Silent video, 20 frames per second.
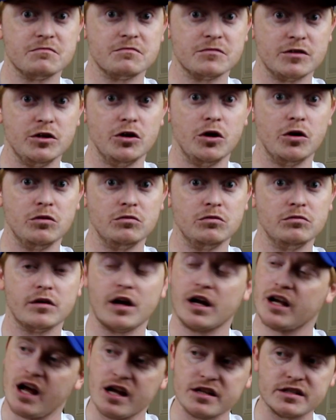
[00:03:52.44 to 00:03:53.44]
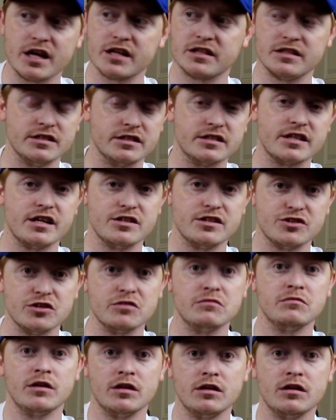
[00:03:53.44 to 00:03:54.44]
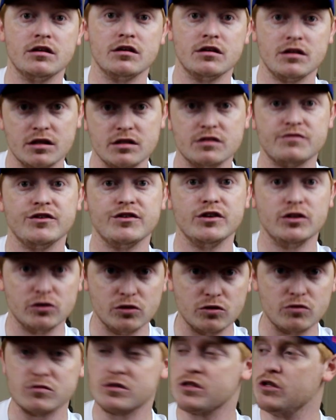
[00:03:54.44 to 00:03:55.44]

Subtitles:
You know, I contacted his agent. He's feeling loose,